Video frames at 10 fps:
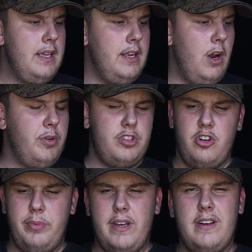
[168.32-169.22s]
you know, it's
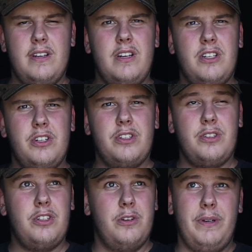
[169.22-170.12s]
going
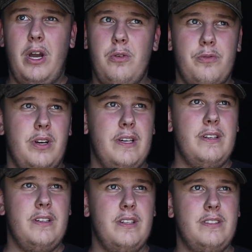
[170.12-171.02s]
to be hopefully
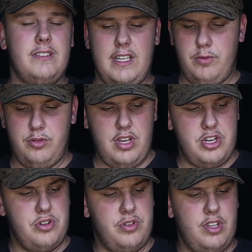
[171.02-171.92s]
a successful
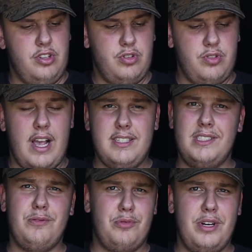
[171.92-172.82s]
session. This
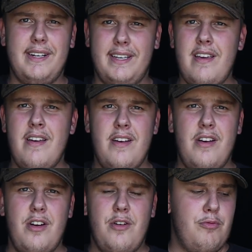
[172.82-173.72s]
actually
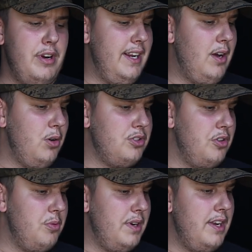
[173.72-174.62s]
really hot
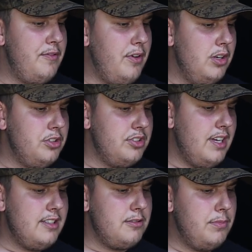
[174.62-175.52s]
at the minute. If I just
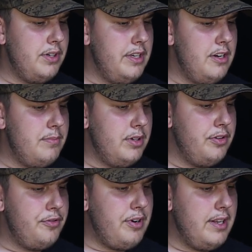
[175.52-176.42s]
ask my my
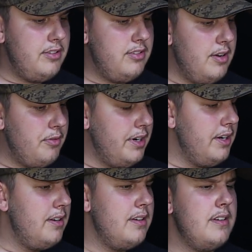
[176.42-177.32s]
good friend
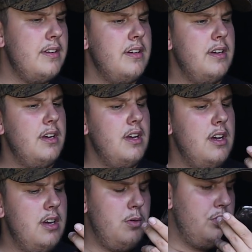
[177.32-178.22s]
Siri,
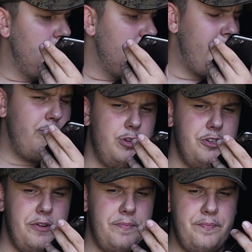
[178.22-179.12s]
what's the
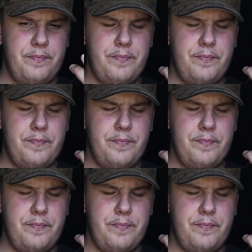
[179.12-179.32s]
temperature?